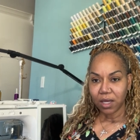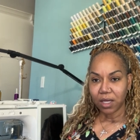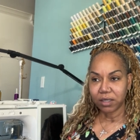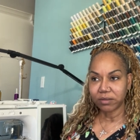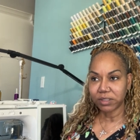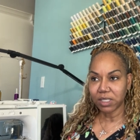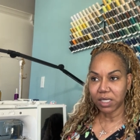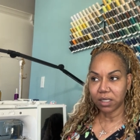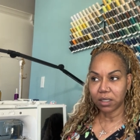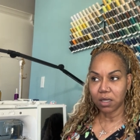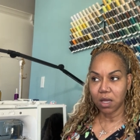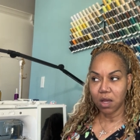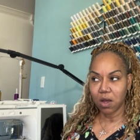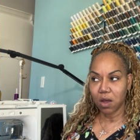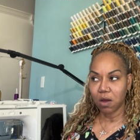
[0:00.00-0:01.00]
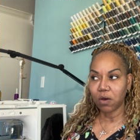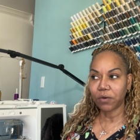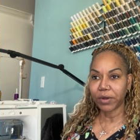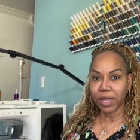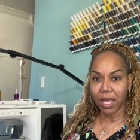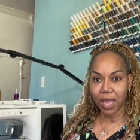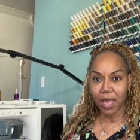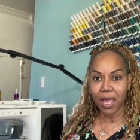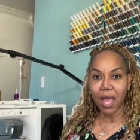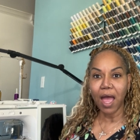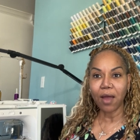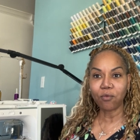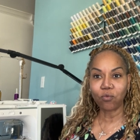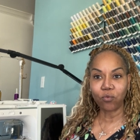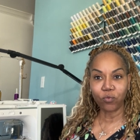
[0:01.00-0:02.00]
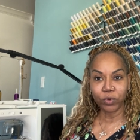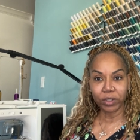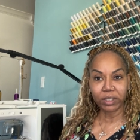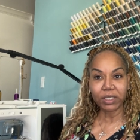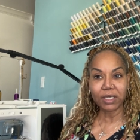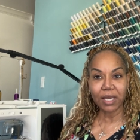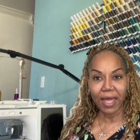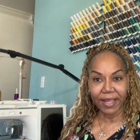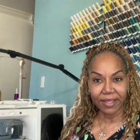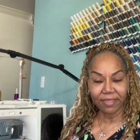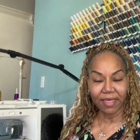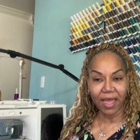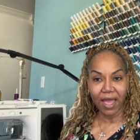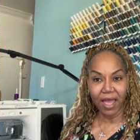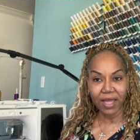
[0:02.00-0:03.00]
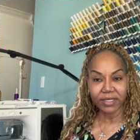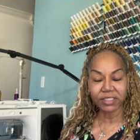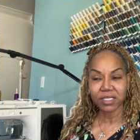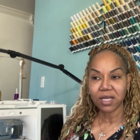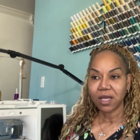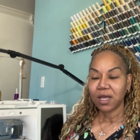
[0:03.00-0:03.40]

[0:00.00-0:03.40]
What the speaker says: I was like, okay, I really like that.